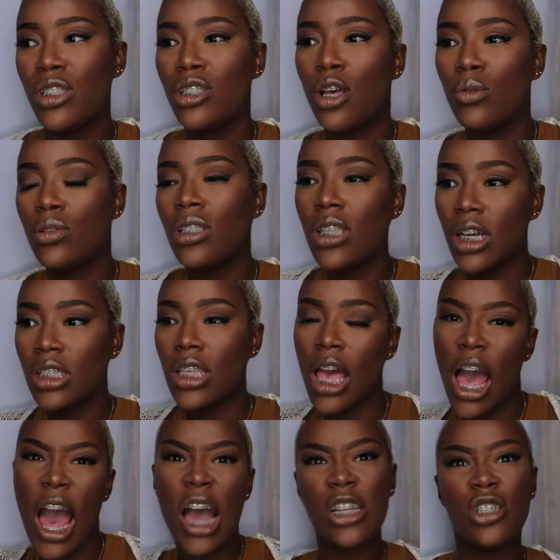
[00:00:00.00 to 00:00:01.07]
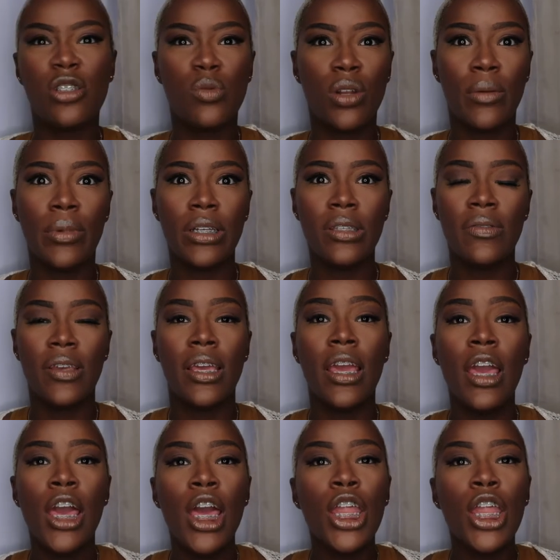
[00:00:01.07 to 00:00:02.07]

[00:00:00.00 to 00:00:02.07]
so stuck to I just want to breastfeed.